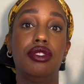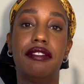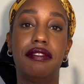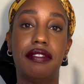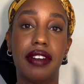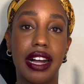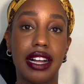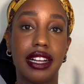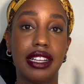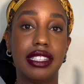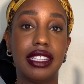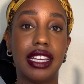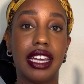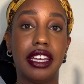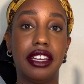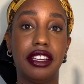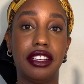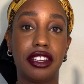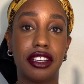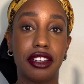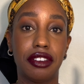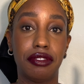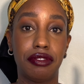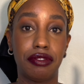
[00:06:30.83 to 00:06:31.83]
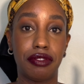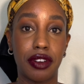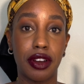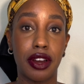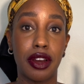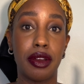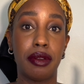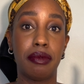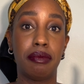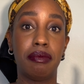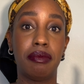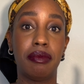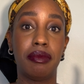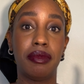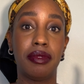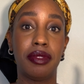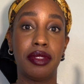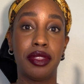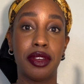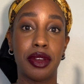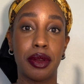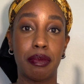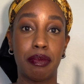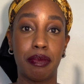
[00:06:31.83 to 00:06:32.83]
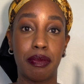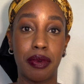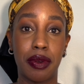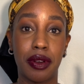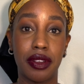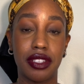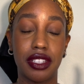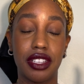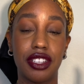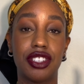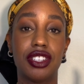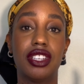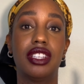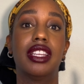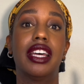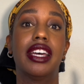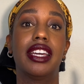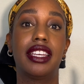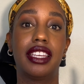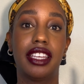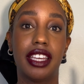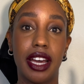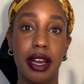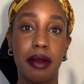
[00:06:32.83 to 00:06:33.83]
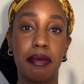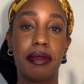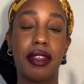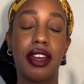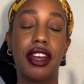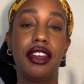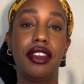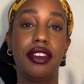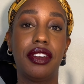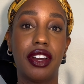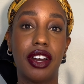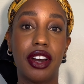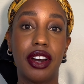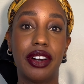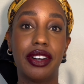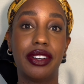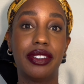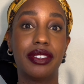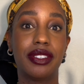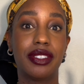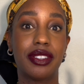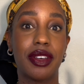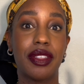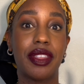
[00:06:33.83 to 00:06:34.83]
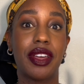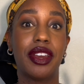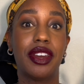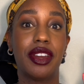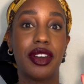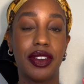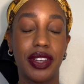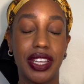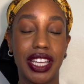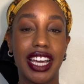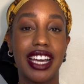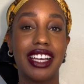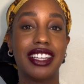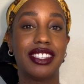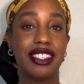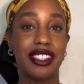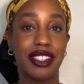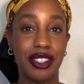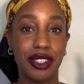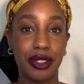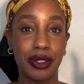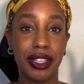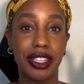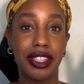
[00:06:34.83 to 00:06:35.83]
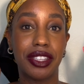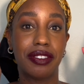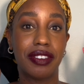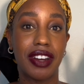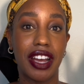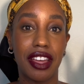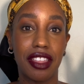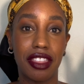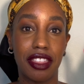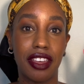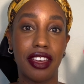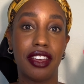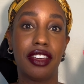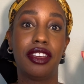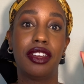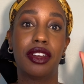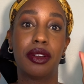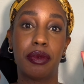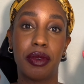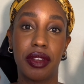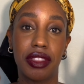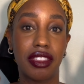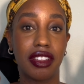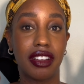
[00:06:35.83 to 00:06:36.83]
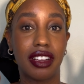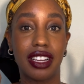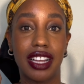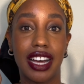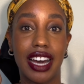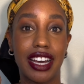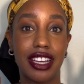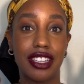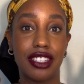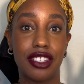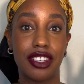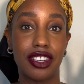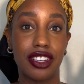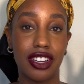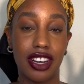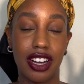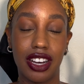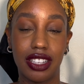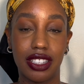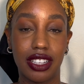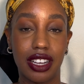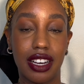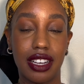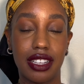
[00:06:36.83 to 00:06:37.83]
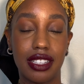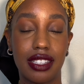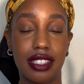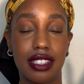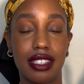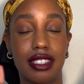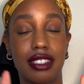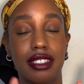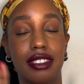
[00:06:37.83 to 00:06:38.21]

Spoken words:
I validate and confirm their position, like, yep, there you go. So they know, yes, you're doing the right thing. You're with the class. You're not lost.